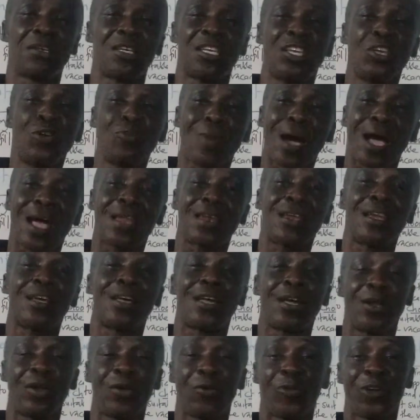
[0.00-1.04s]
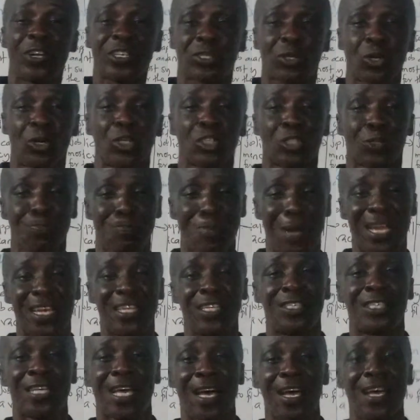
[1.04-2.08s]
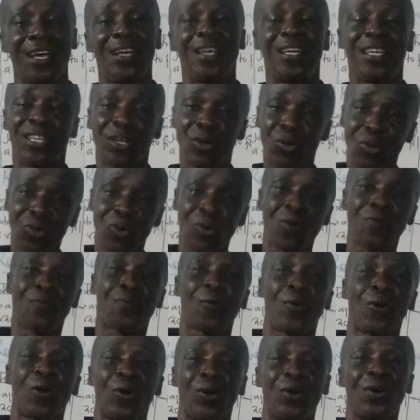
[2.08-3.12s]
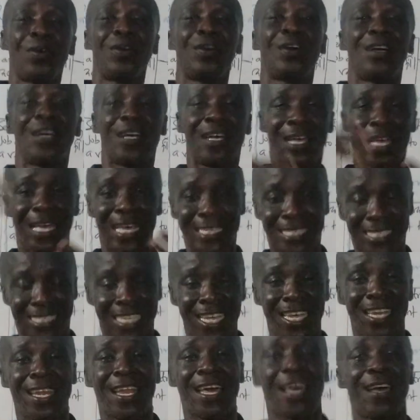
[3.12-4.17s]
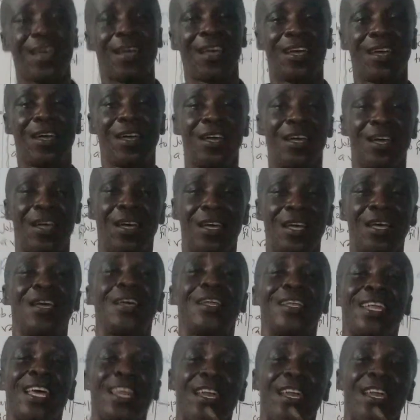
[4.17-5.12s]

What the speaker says: human resource manager, they will go for external. Then